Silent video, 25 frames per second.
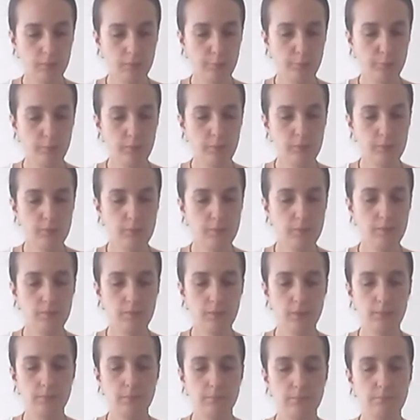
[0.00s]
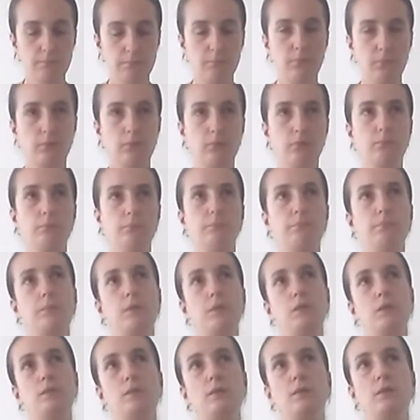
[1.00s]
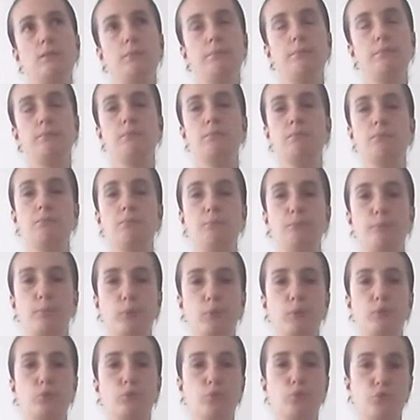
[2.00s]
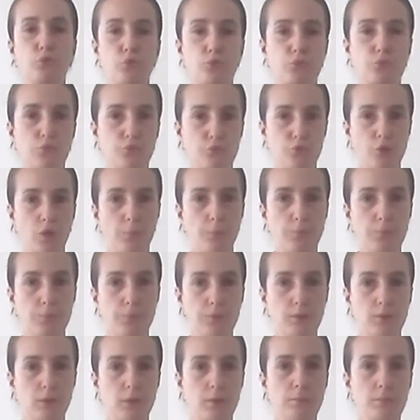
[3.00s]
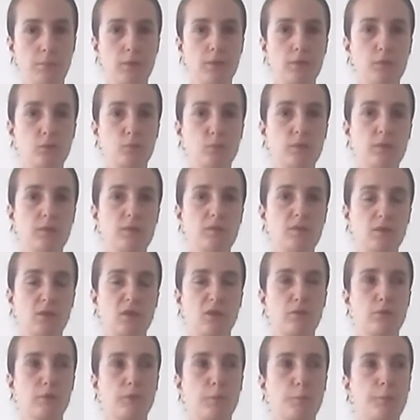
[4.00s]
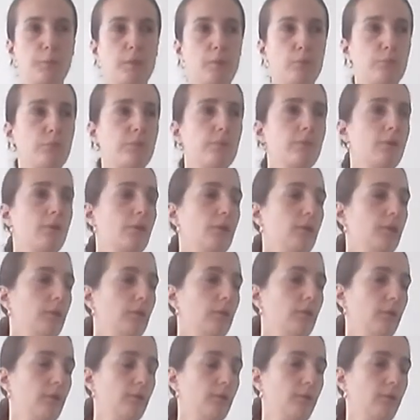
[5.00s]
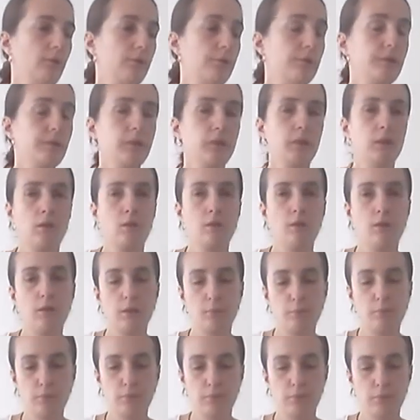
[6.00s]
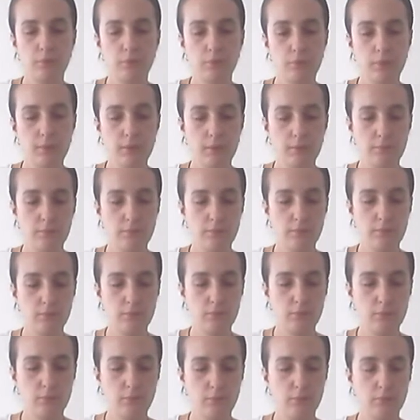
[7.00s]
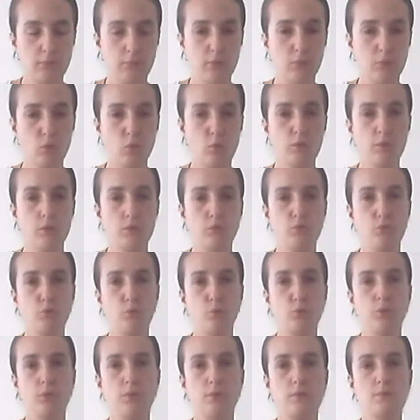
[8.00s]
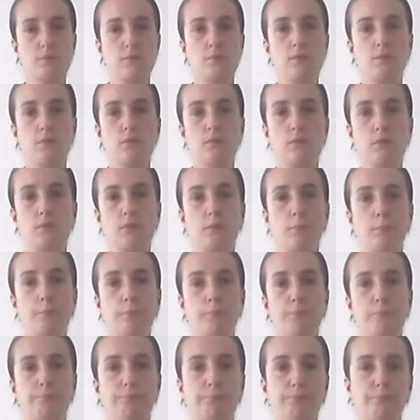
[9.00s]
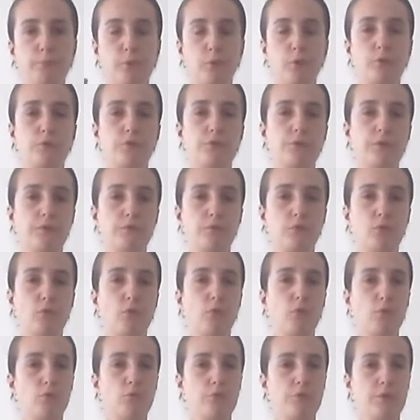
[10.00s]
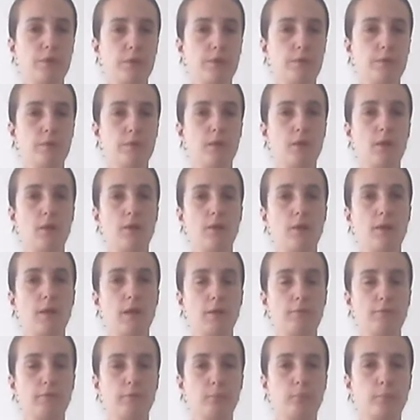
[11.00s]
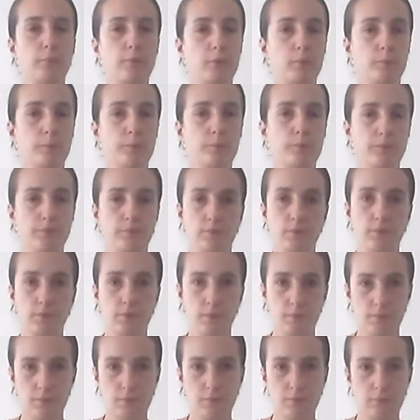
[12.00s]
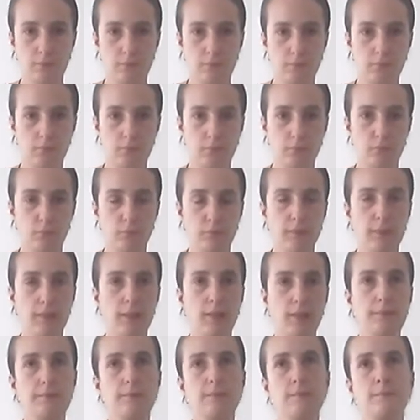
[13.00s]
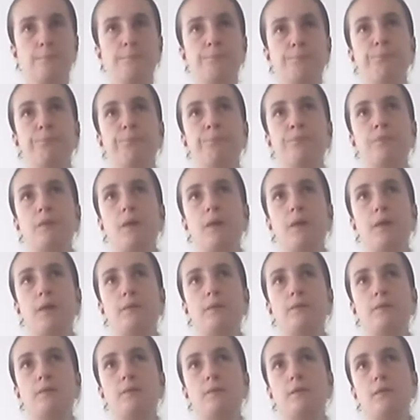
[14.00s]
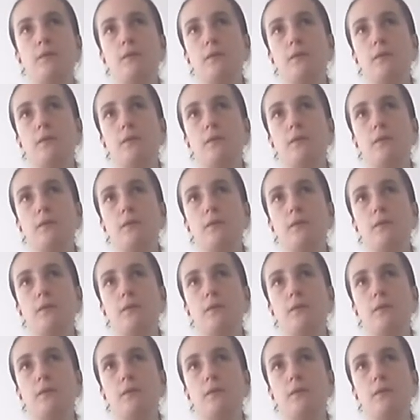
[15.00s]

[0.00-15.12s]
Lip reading: point is that in the bonus chapter I made, we discussed about seeking harbor and going towards the positive goals and having purpose and all that. And